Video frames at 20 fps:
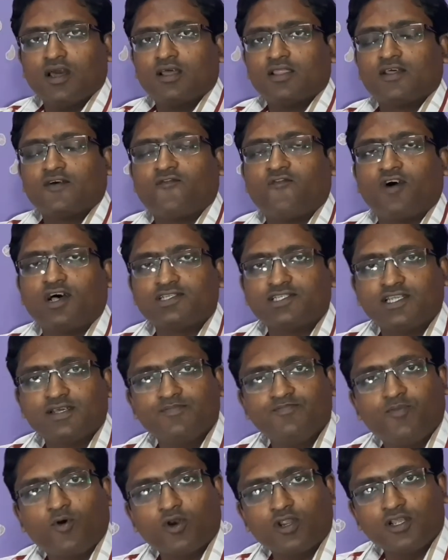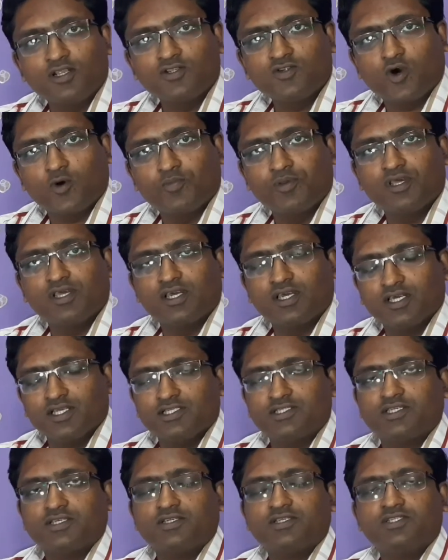The first important topic
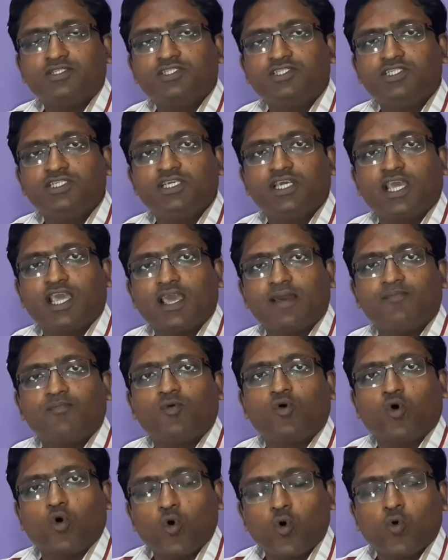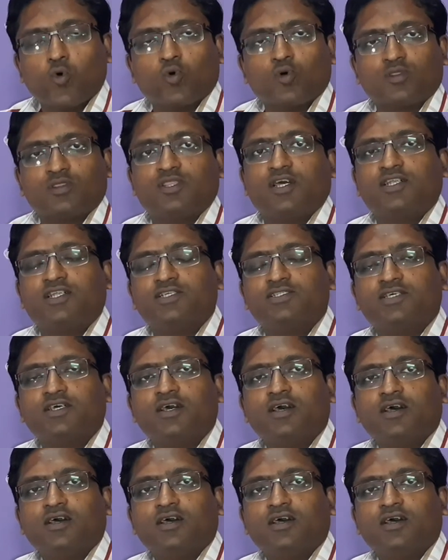is GMO, that is